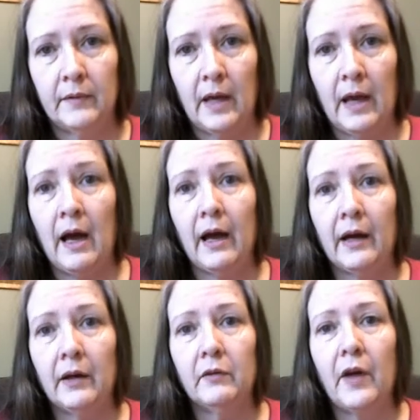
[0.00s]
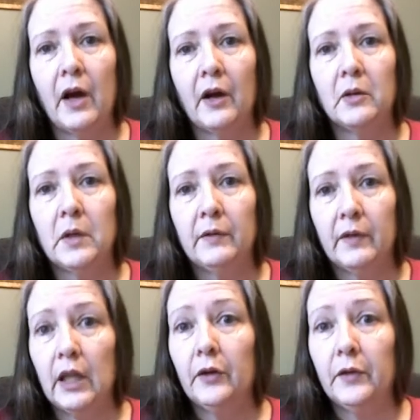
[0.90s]
higher volume of a
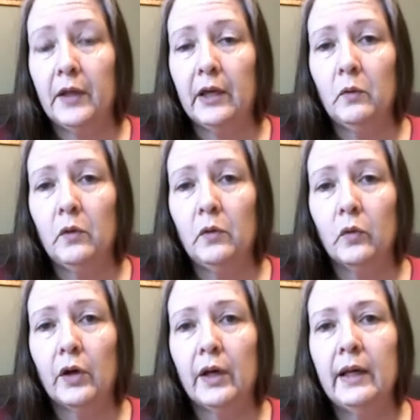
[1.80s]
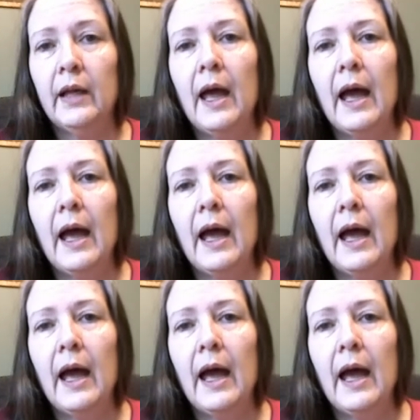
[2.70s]
load that it will run,